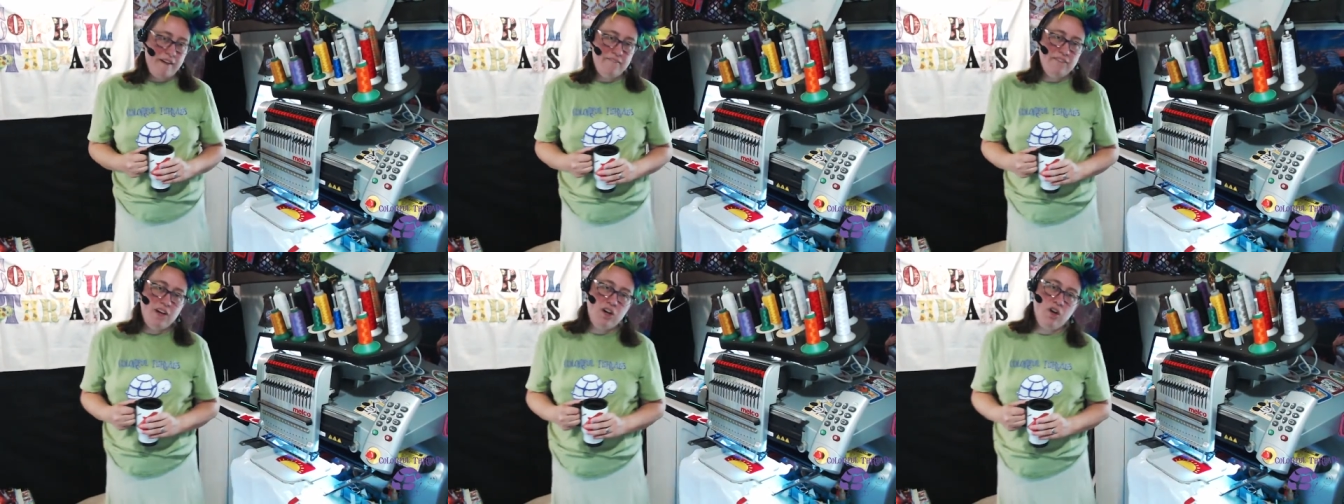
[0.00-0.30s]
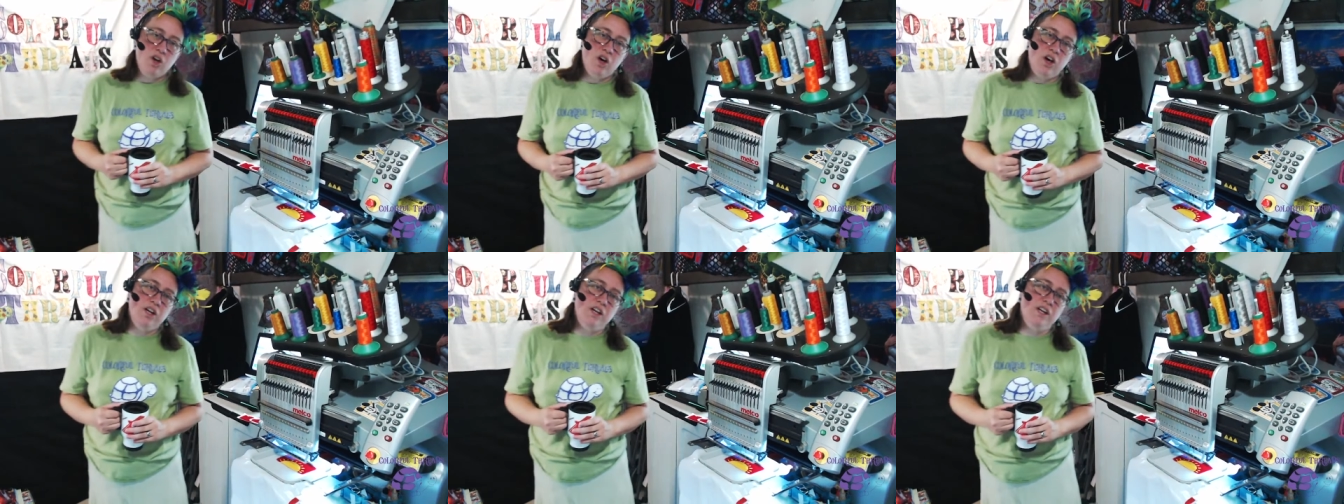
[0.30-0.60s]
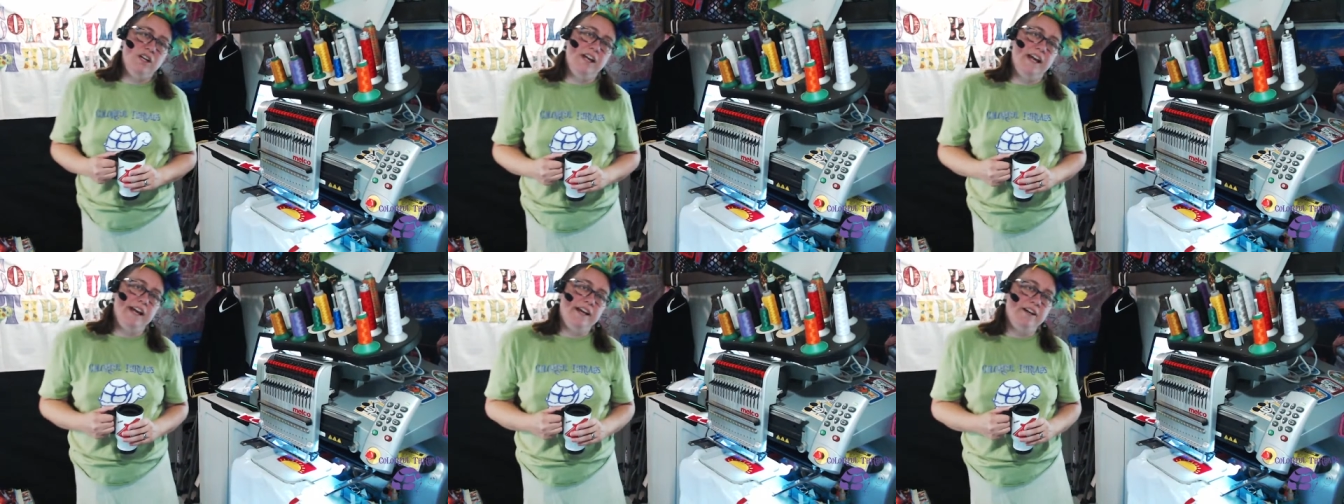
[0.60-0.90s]
have to call
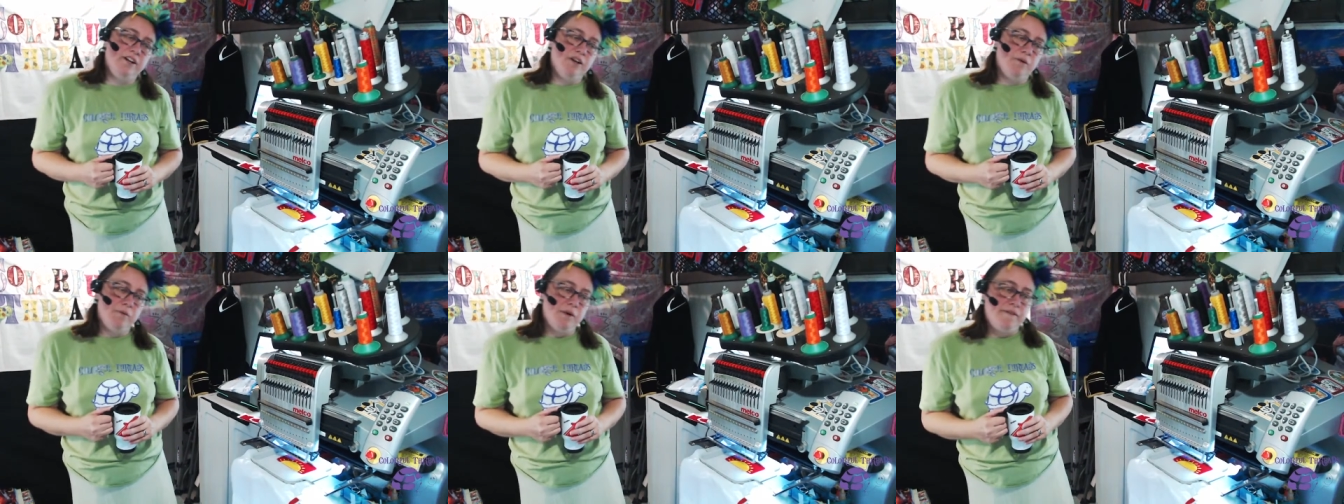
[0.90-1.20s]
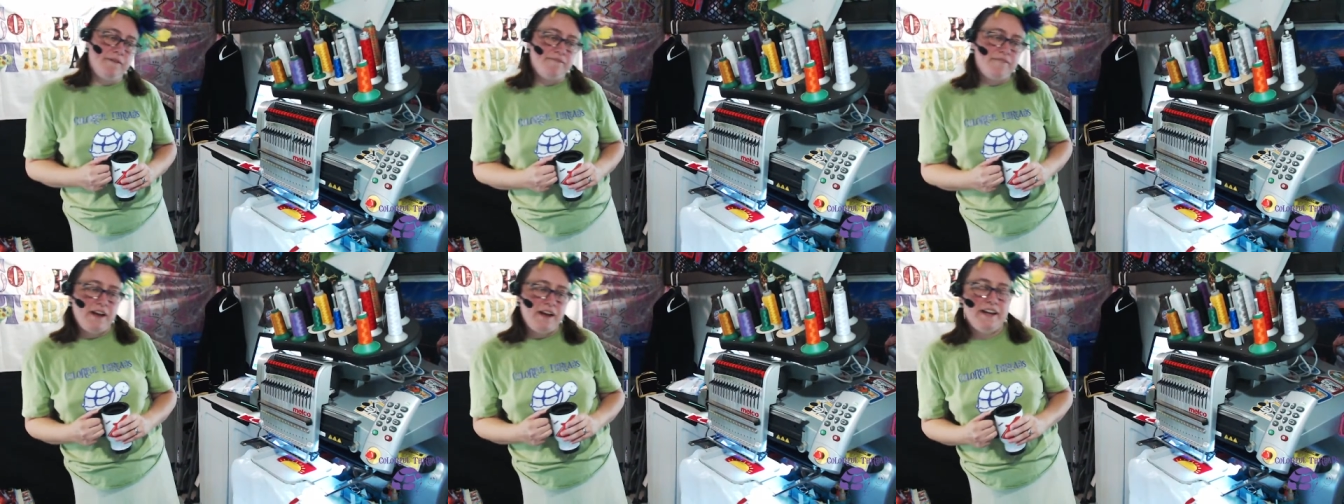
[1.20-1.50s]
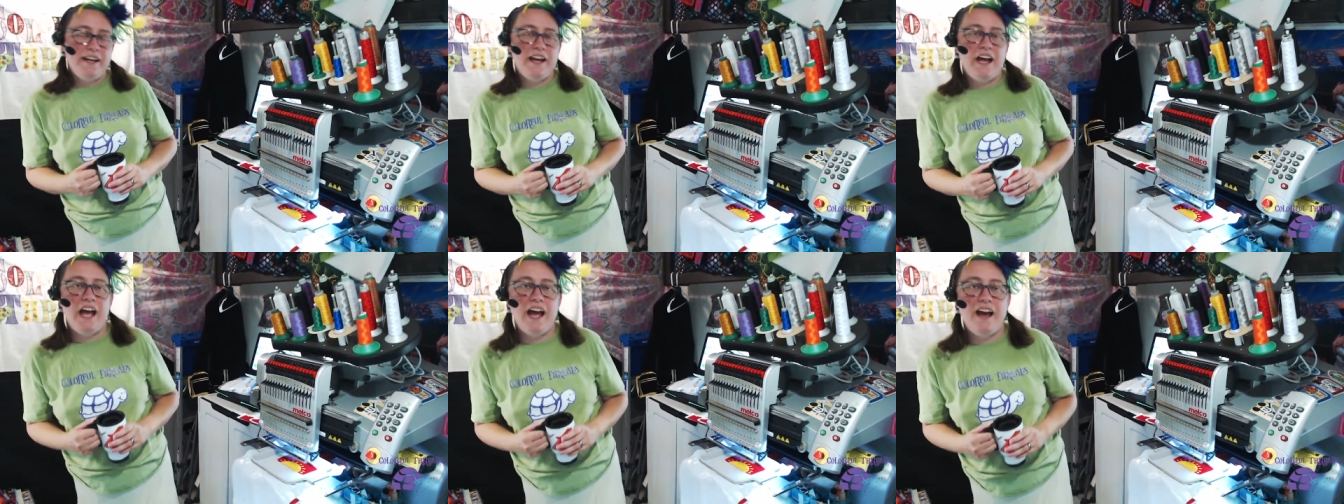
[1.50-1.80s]
you later. I want to
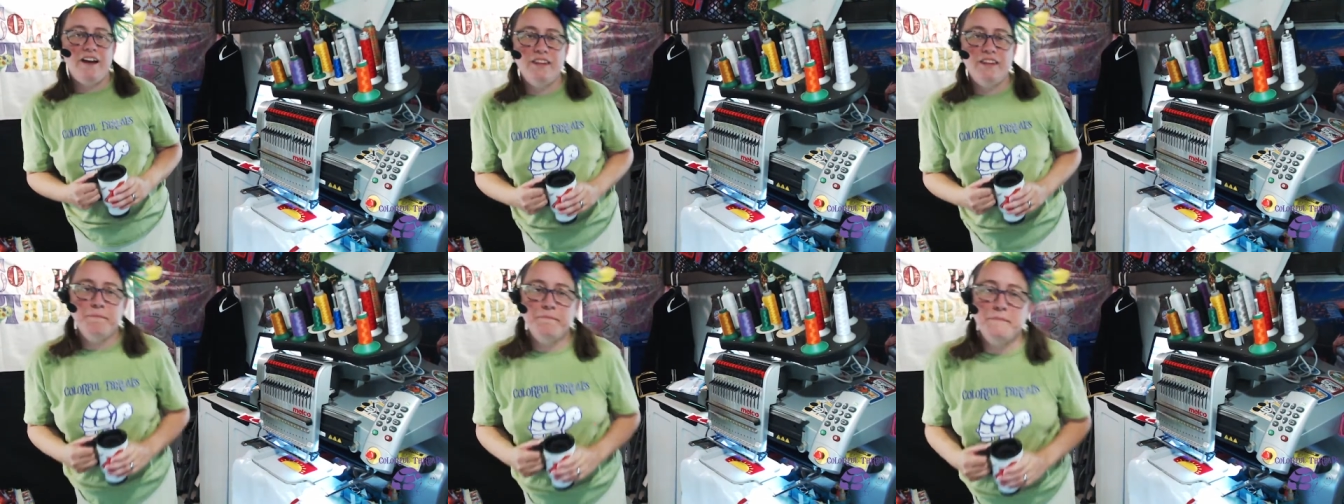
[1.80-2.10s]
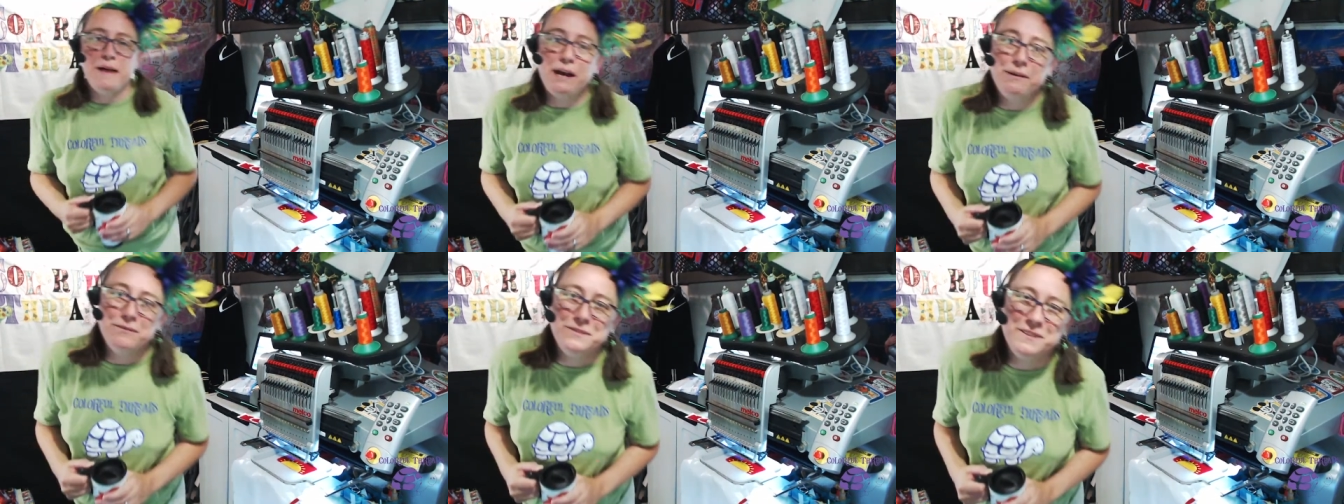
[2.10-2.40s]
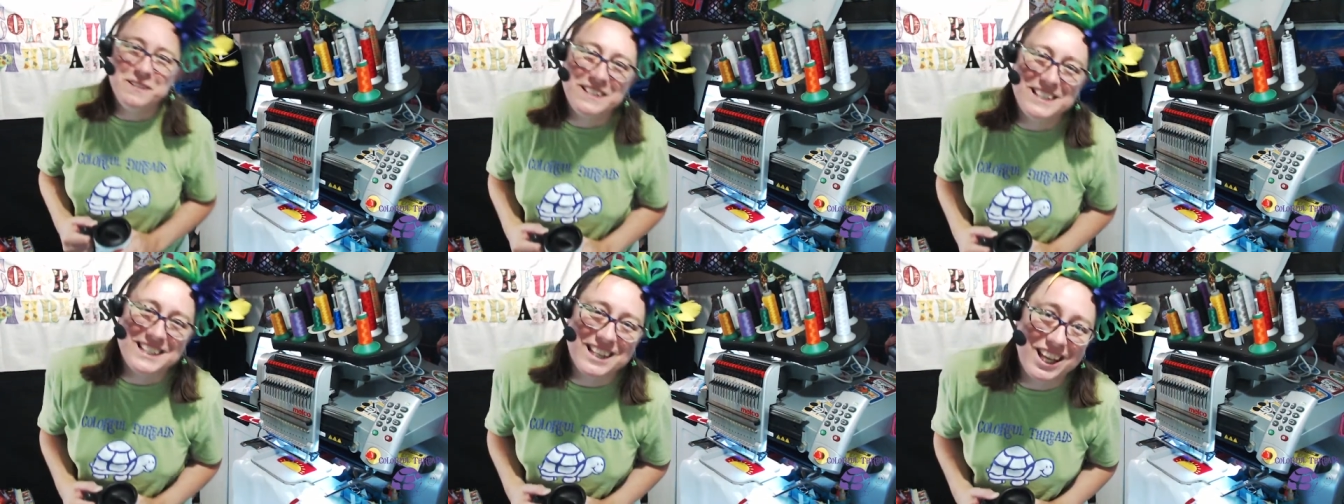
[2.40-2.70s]
find out how the
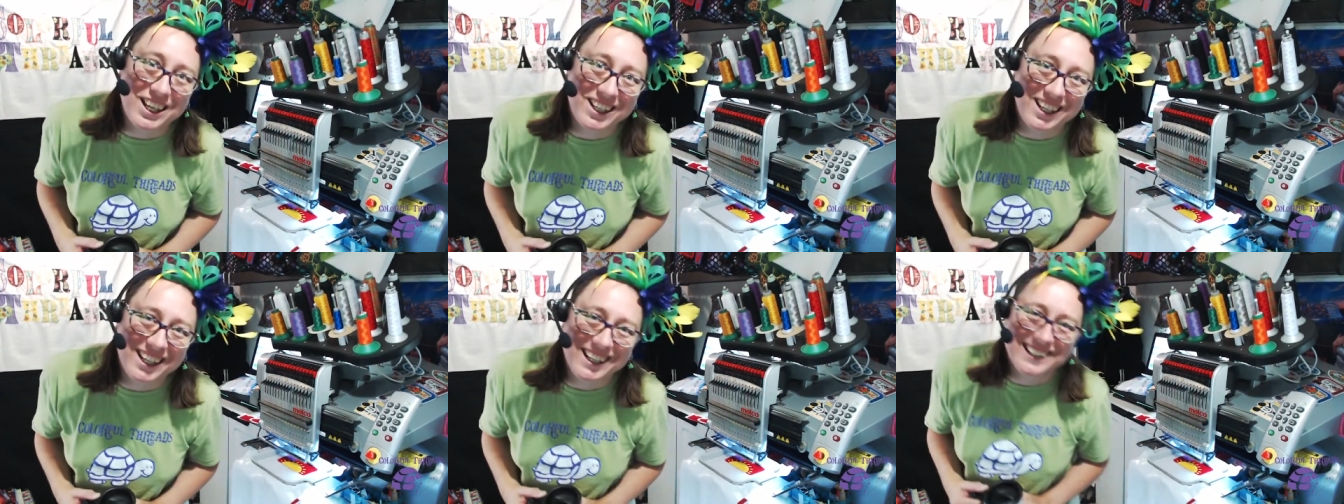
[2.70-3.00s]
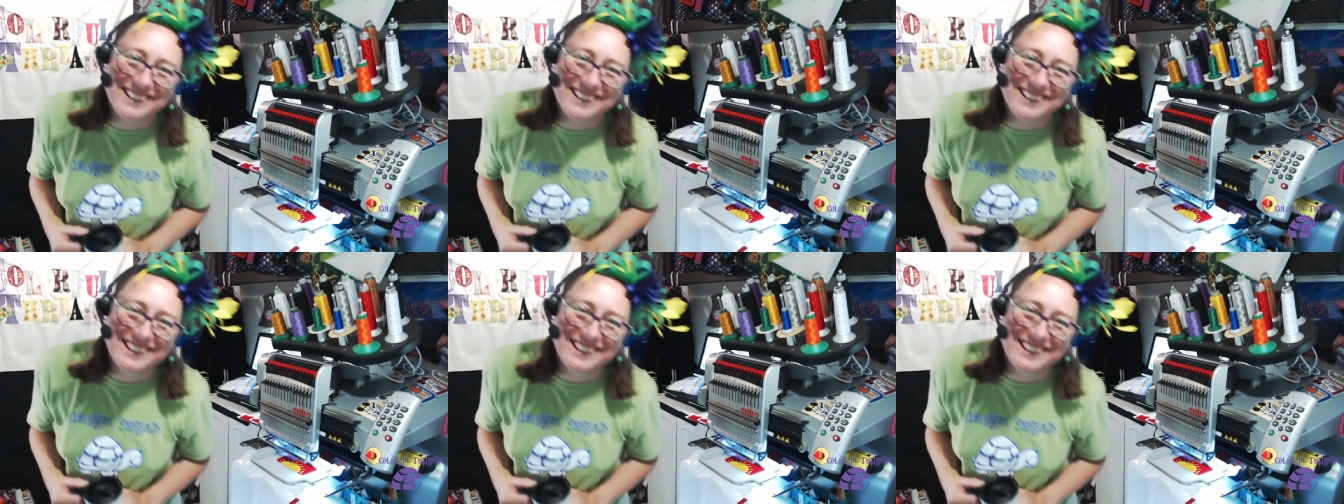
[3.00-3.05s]
mountains look